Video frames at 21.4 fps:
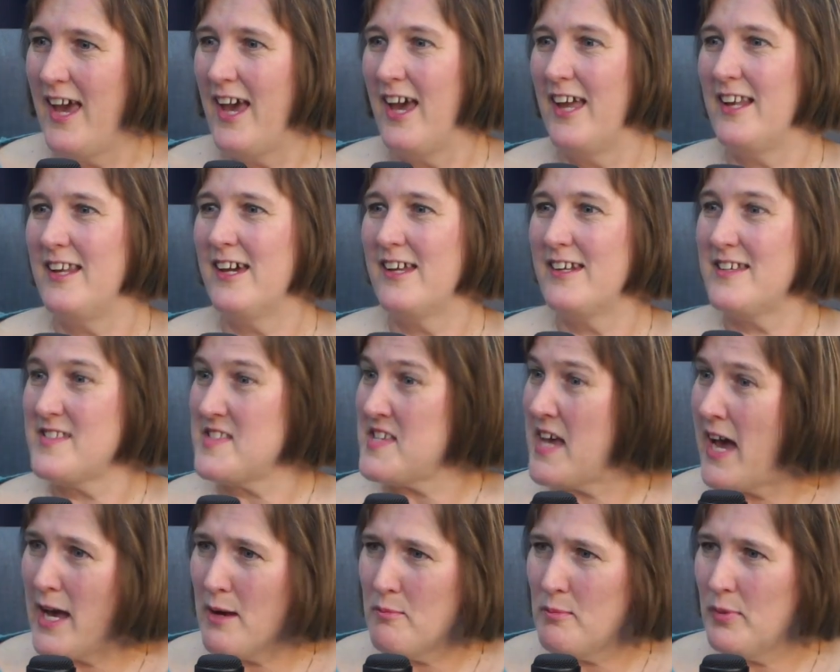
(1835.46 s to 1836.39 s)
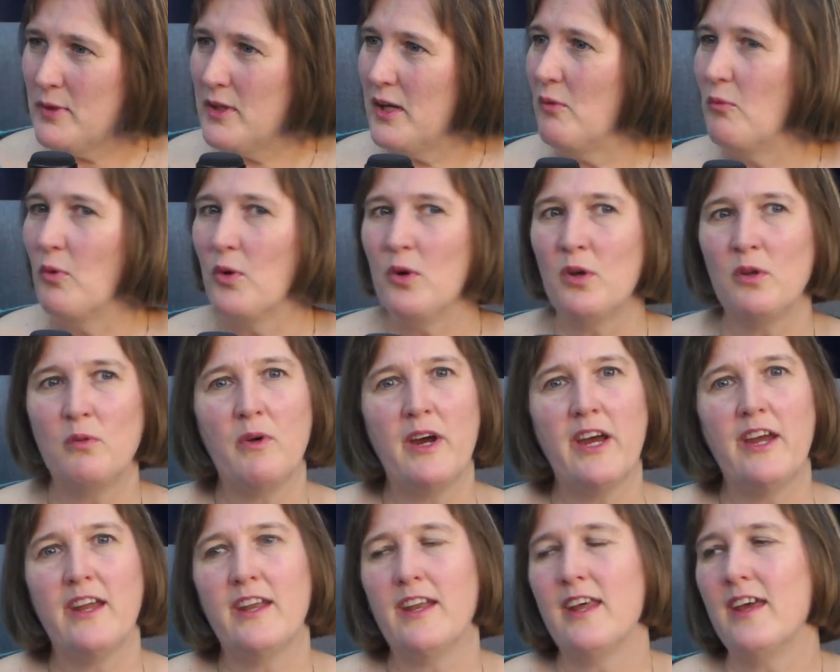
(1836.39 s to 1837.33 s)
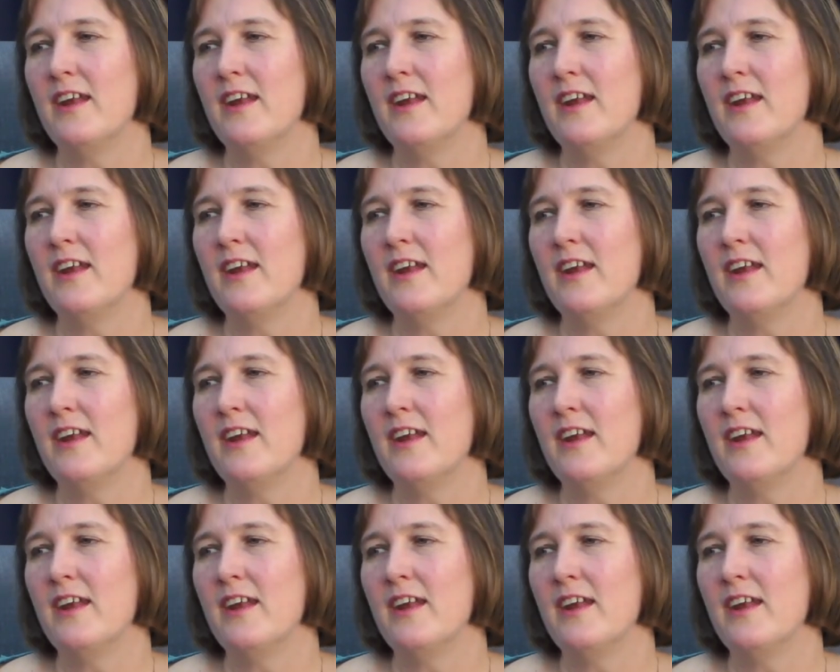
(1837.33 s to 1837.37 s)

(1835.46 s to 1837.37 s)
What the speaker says: And yet it's happening worldwide.